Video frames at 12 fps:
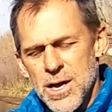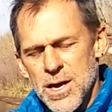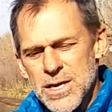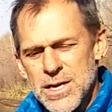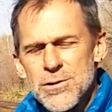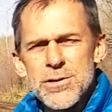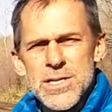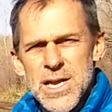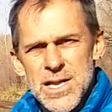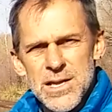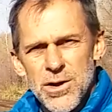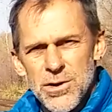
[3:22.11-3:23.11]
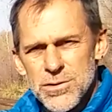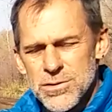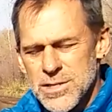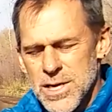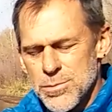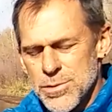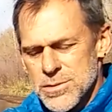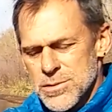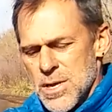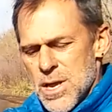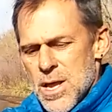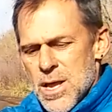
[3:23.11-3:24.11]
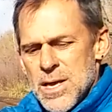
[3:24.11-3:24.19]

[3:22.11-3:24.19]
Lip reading: irritating all those neighbors.